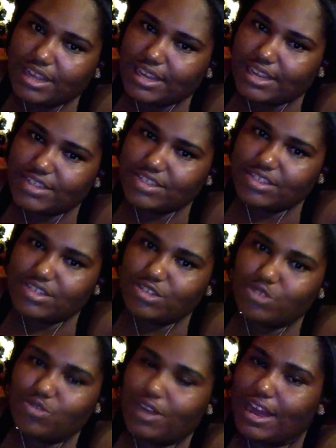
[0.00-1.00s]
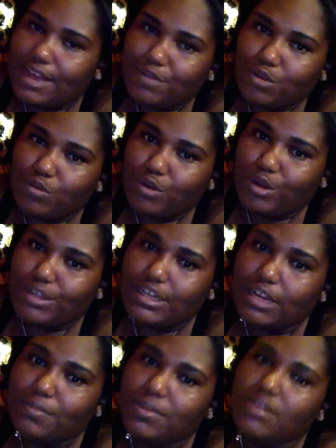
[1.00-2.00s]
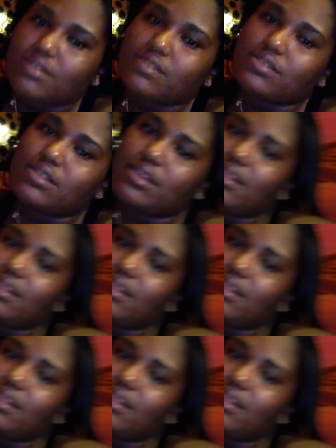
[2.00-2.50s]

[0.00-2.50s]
I can't just drive over or take a bus.